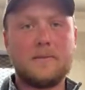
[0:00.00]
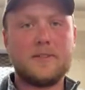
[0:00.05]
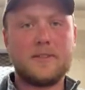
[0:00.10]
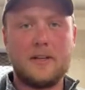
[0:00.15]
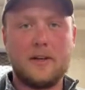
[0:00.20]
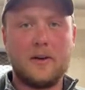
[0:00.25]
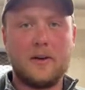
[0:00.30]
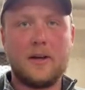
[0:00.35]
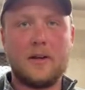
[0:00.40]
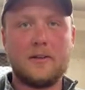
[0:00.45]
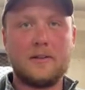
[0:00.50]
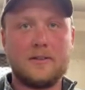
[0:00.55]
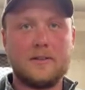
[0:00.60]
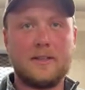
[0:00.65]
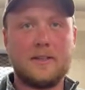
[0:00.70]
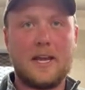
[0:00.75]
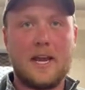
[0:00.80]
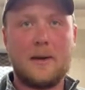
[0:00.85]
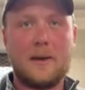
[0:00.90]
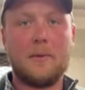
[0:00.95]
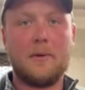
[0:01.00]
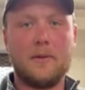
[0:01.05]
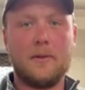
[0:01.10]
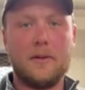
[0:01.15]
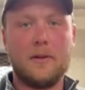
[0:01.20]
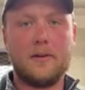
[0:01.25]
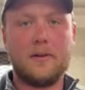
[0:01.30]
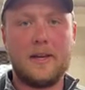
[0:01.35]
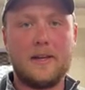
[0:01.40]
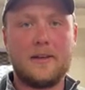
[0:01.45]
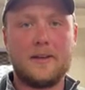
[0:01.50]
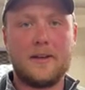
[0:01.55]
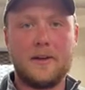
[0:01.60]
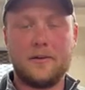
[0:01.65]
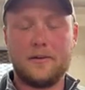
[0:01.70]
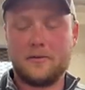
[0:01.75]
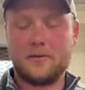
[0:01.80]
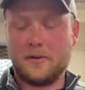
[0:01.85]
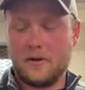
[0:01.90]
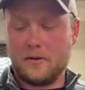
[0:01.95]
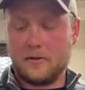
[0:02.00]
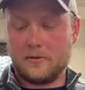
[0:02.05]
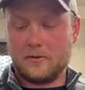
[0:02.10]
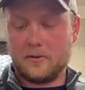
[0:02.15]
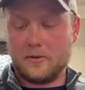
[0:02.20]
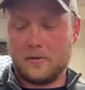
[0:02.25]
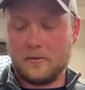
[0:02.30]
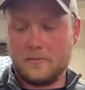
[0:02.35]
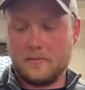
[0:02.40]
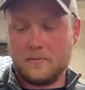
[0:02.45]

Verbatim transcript: Steelhead's game a little details. Yeah, just